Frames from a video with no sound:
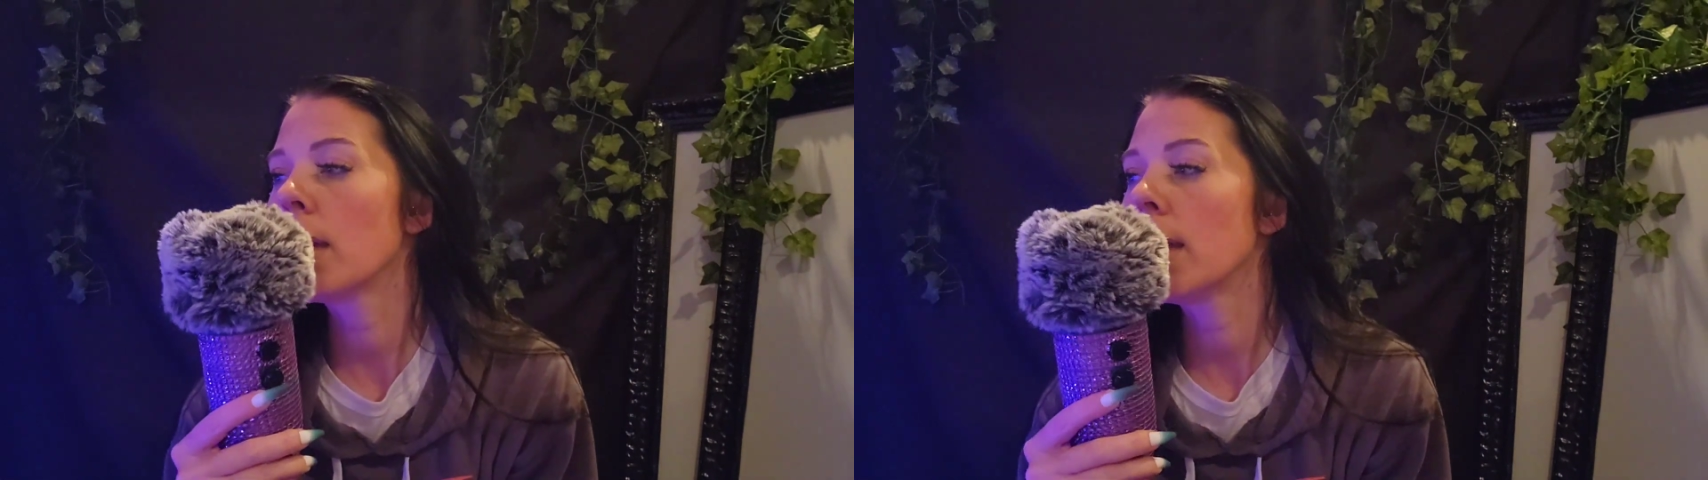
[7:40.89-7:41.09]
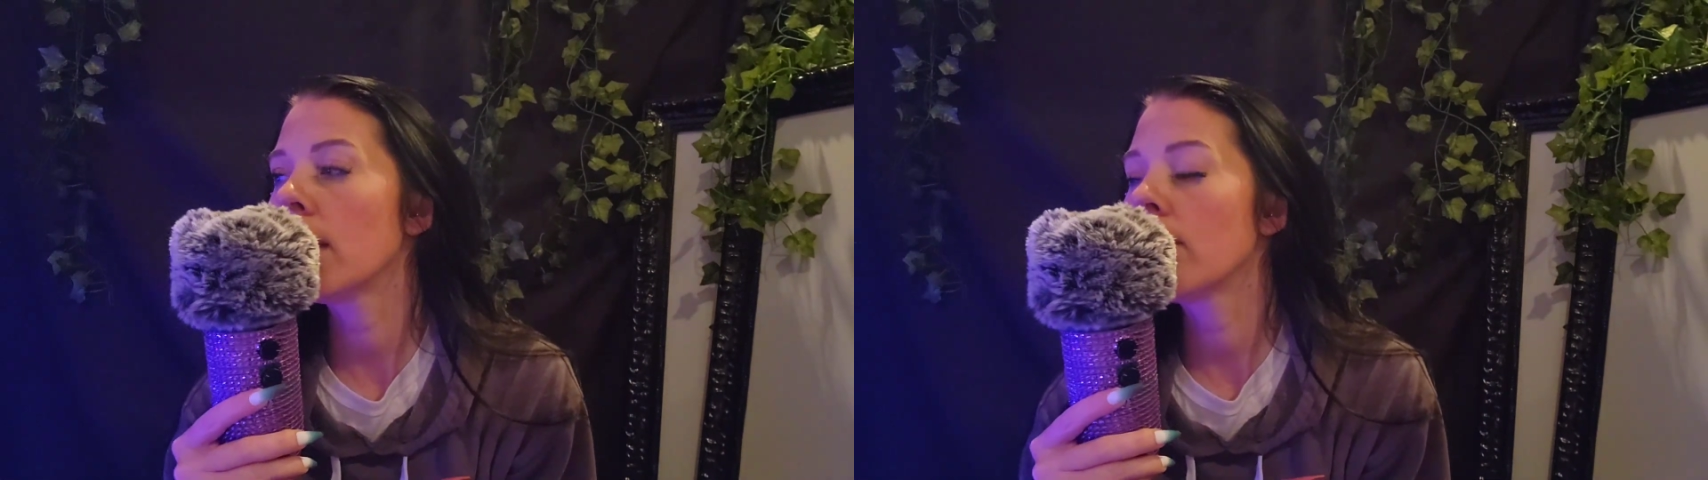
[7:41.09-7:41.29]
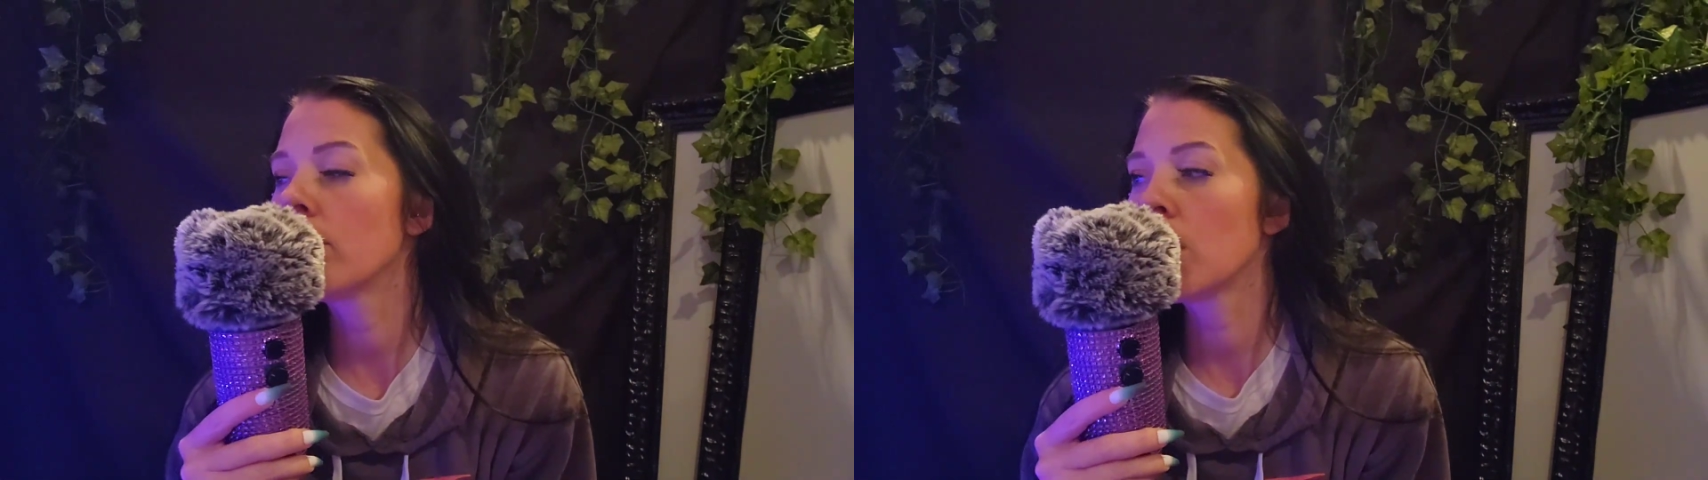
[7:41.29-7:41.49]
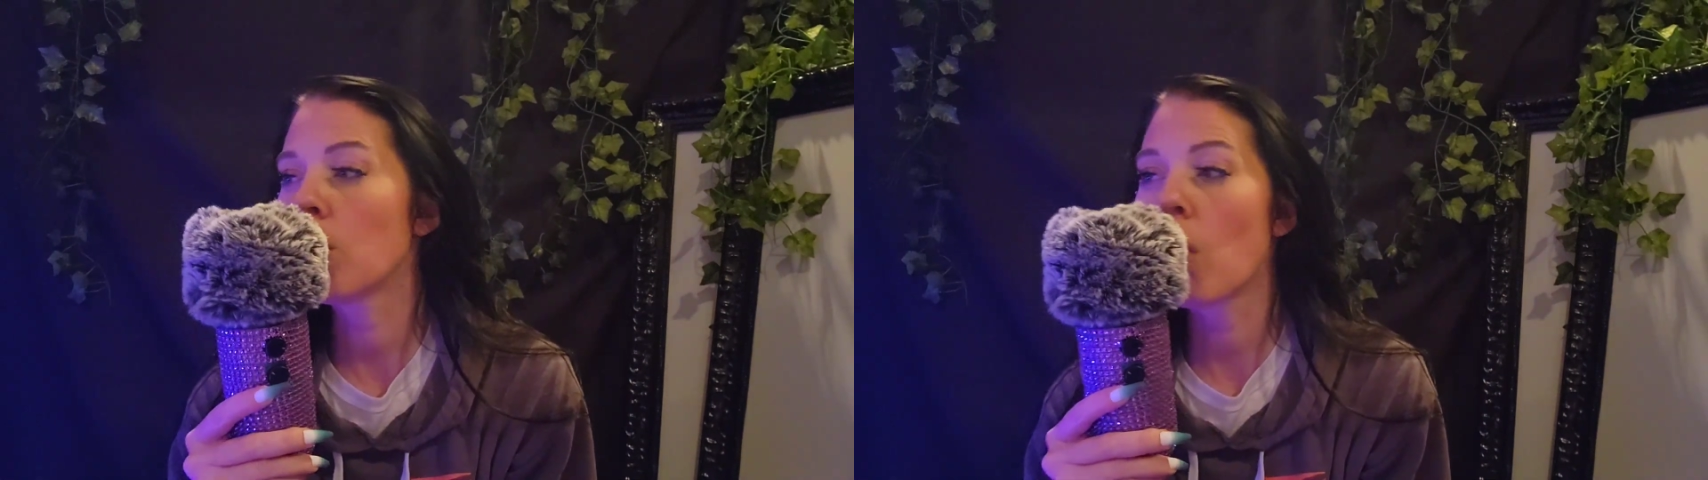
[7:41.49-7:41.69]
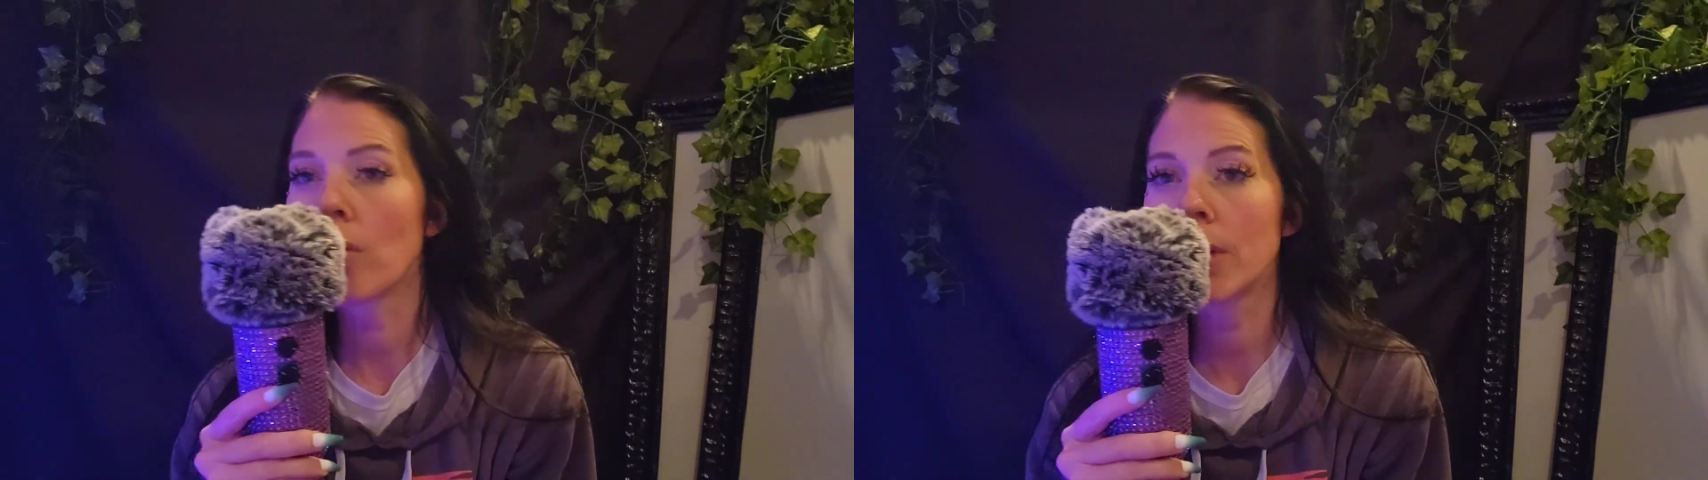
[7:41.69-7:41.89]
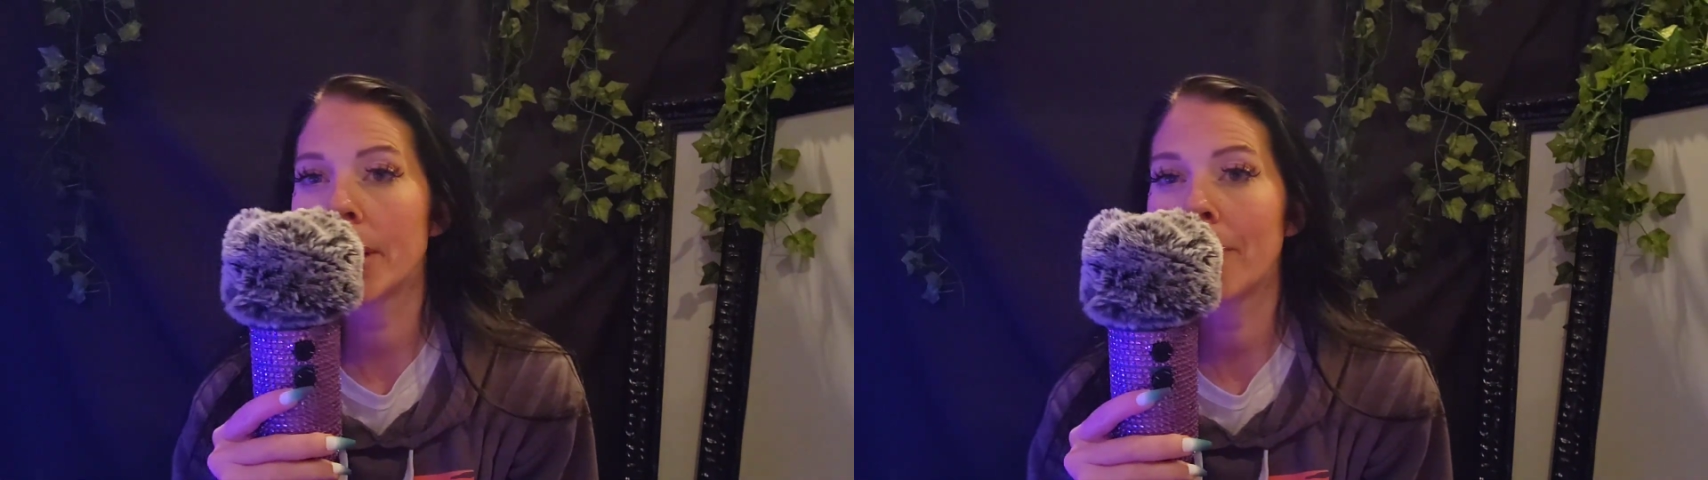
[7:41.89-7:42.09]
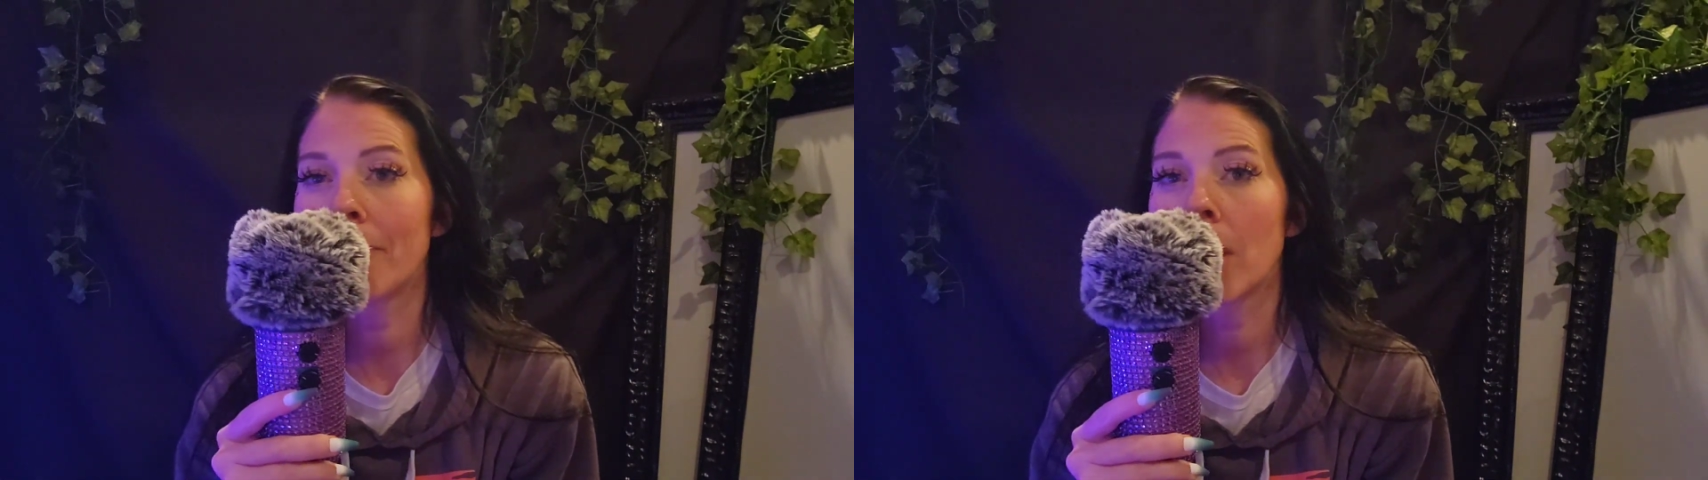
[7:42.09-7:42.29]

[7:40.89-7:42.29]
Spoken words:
we flew over,